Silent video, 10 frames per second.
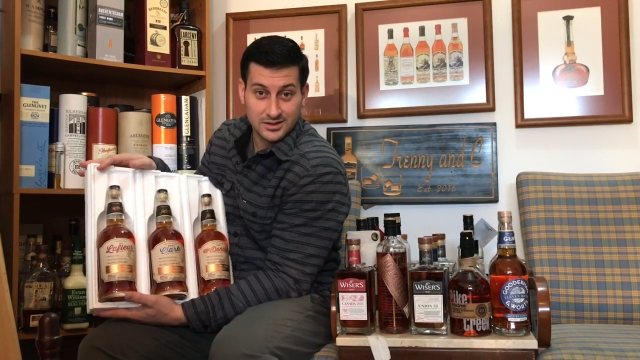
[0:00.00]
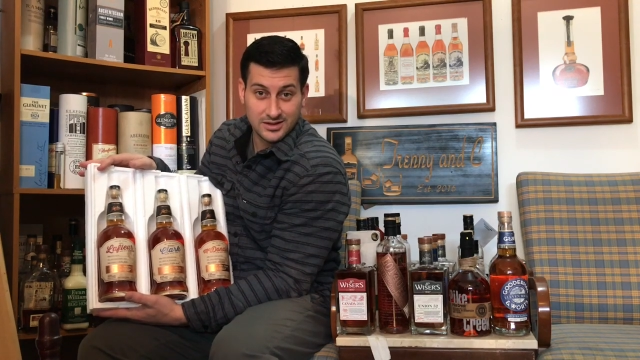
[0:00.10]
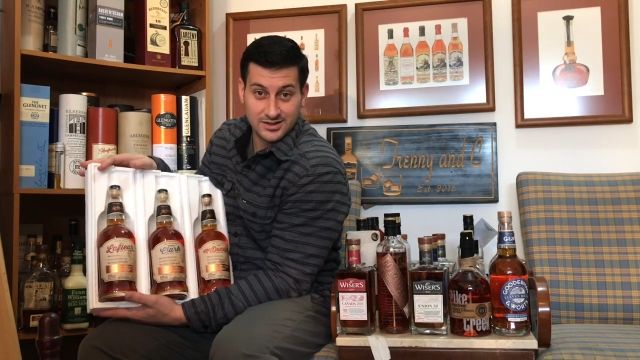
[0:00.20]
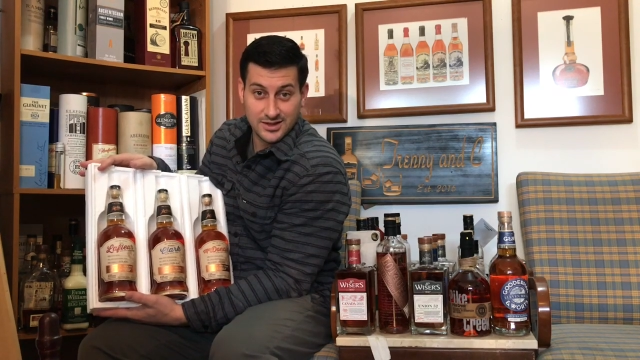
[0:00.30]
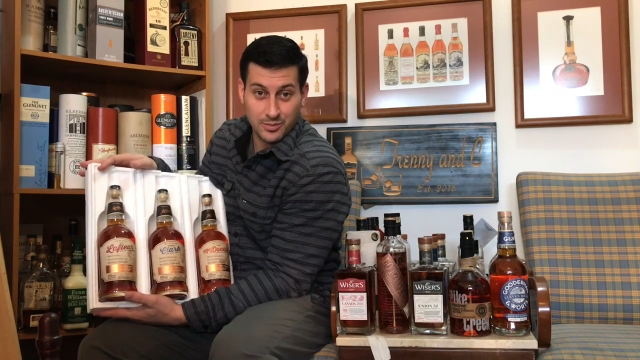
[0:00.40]

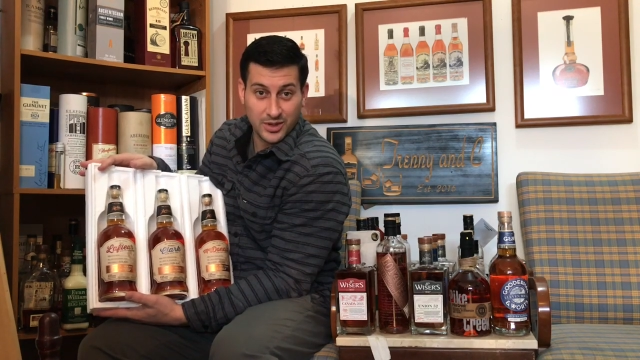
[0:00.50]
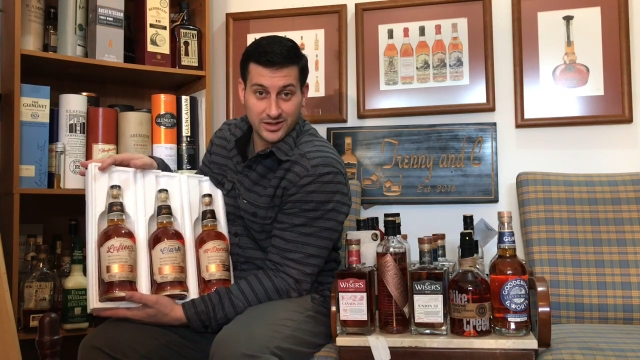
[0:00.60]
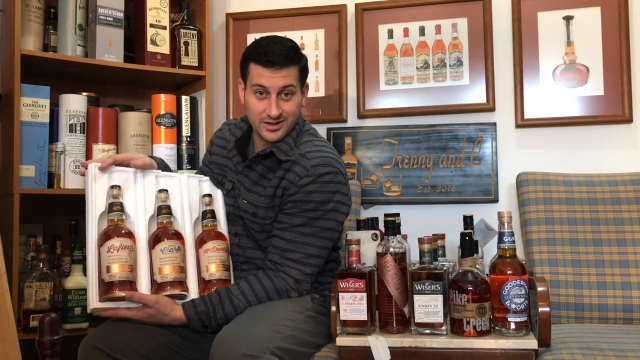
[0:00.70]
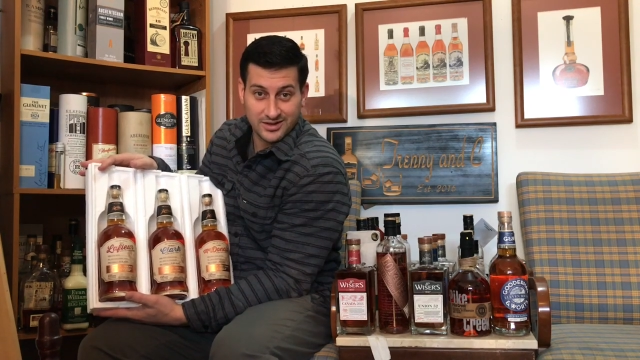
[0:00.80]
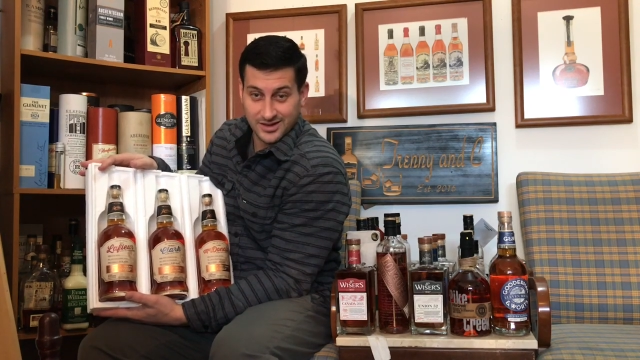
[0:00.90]
to dip
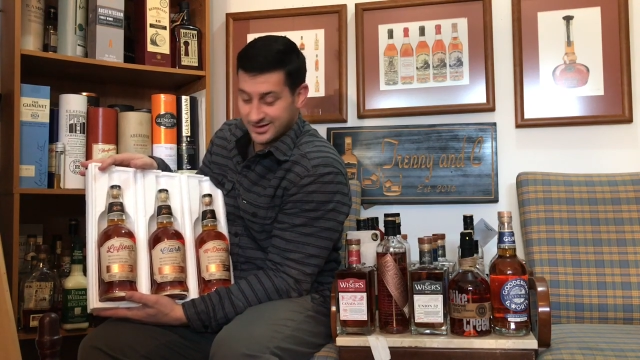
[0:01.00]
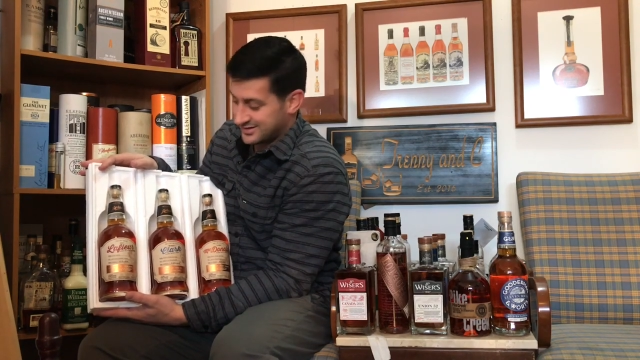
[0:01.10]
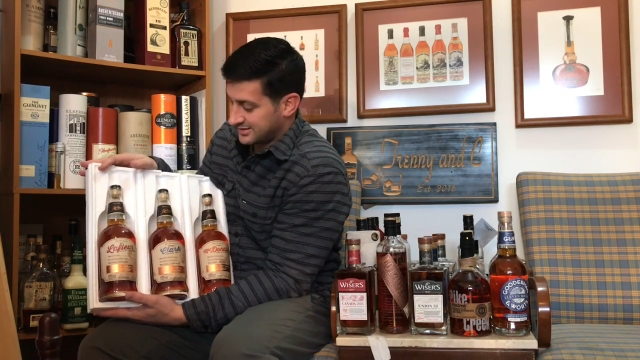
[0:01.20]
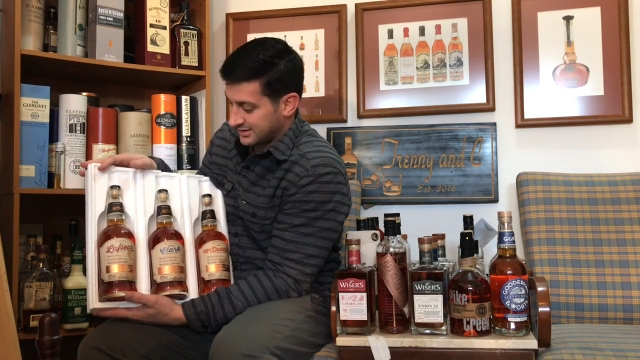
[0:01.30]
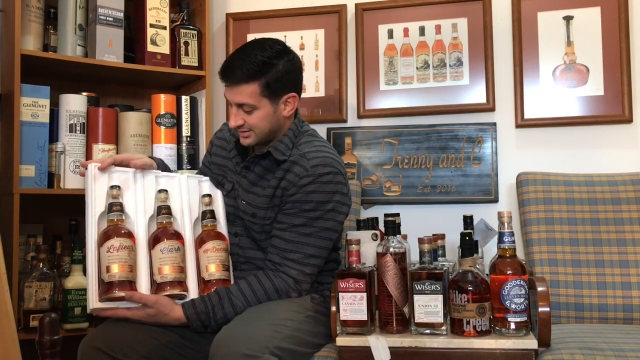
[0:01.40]
into these.
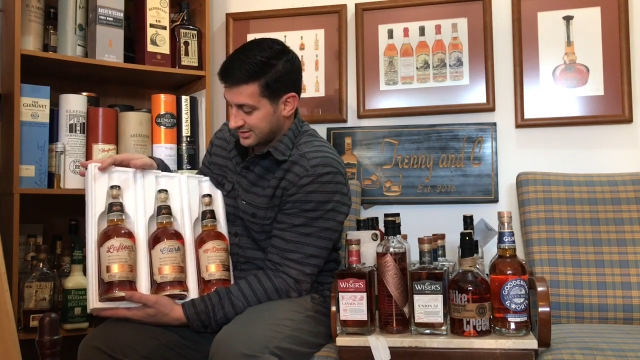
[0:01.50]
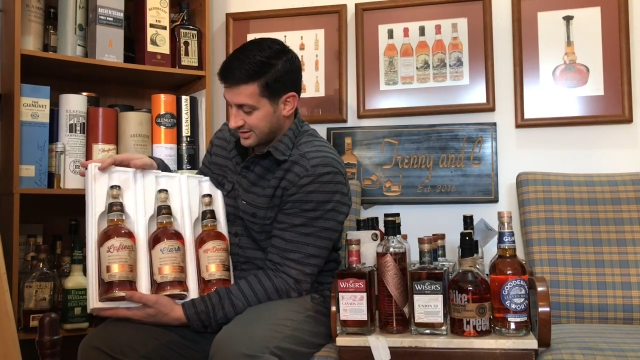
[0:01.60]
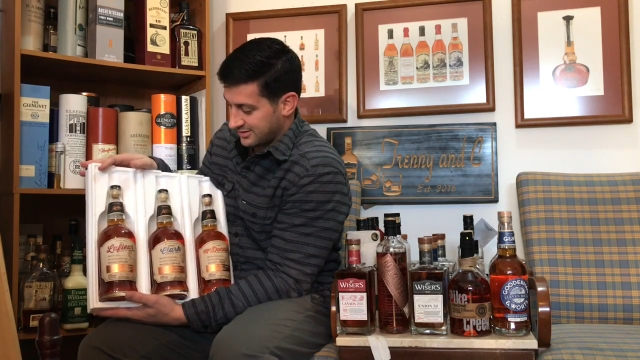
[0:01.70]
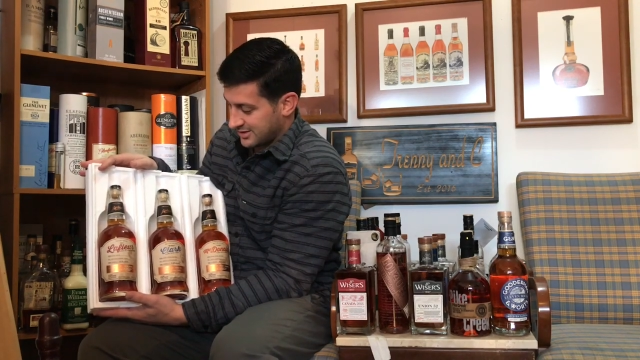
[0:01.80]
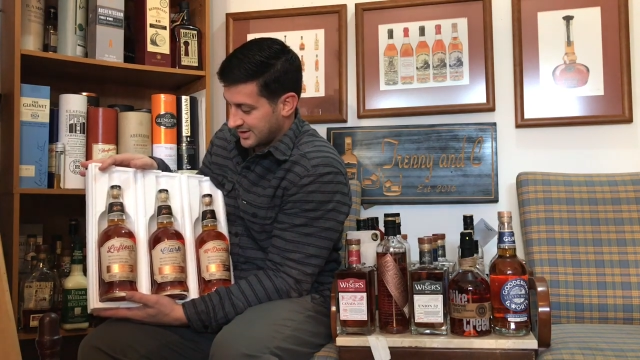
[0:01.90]

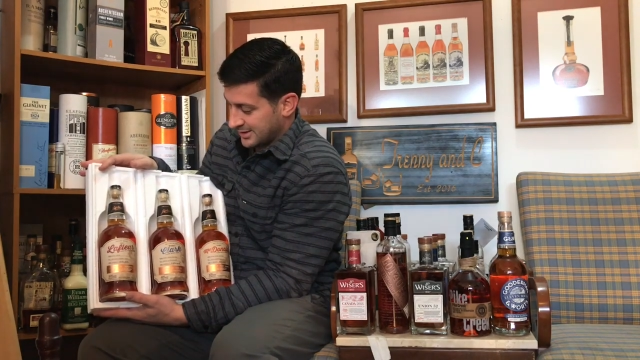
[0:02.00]
So